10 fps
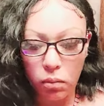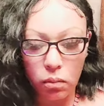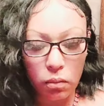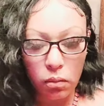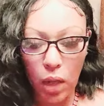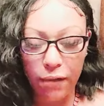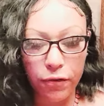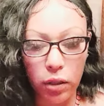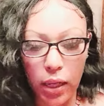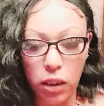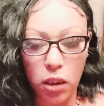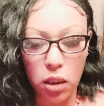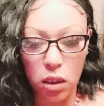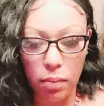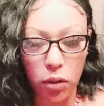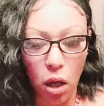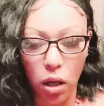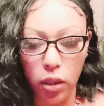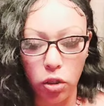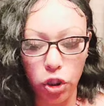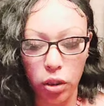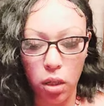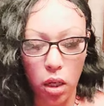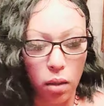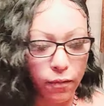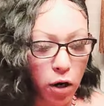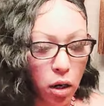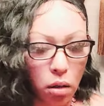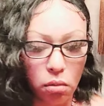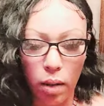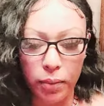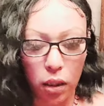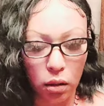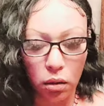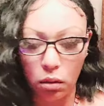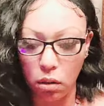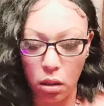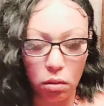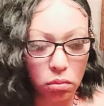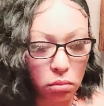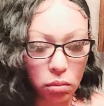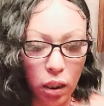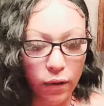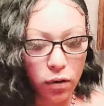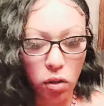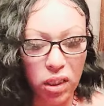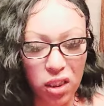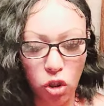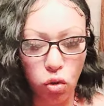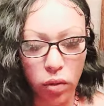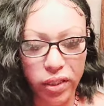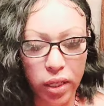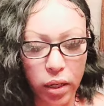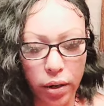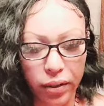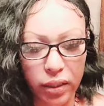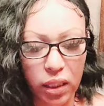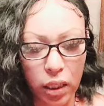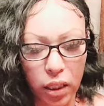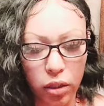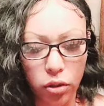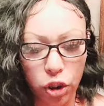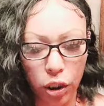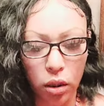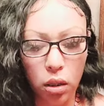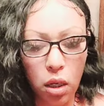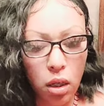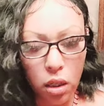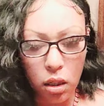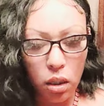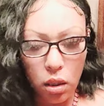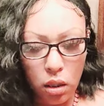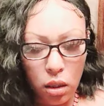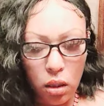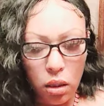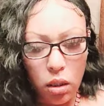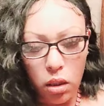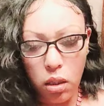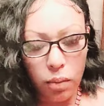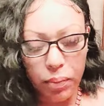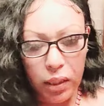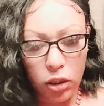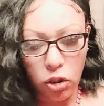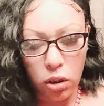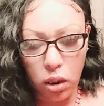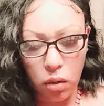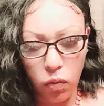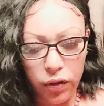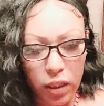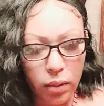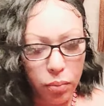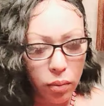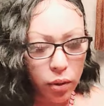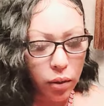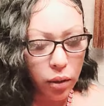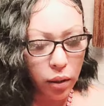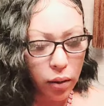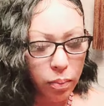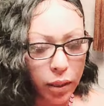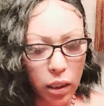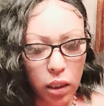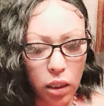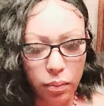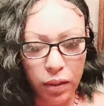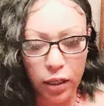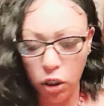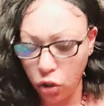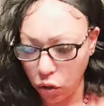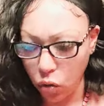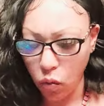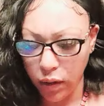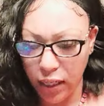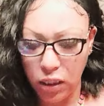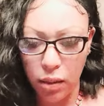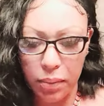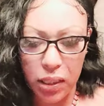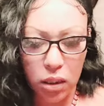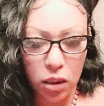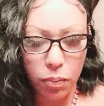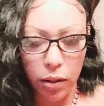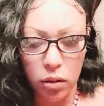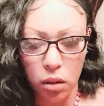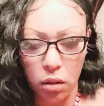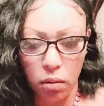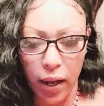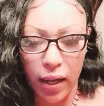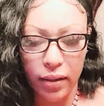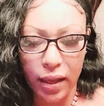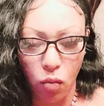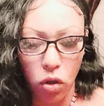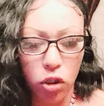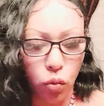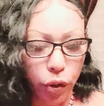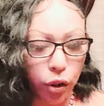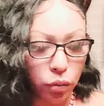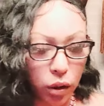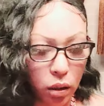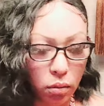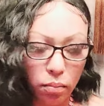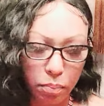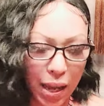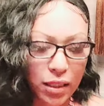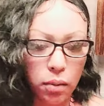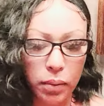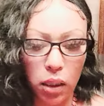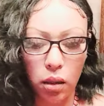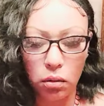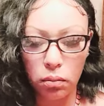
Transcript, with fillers: I feel like this is some of y'all energy, uh, Virgo. I mean, you know, even though this is Taurus Aries energy, could be that you're dealing with the Emperor, but it could be that you're the one that's the business person, okay, and that wants a reunion, possibly.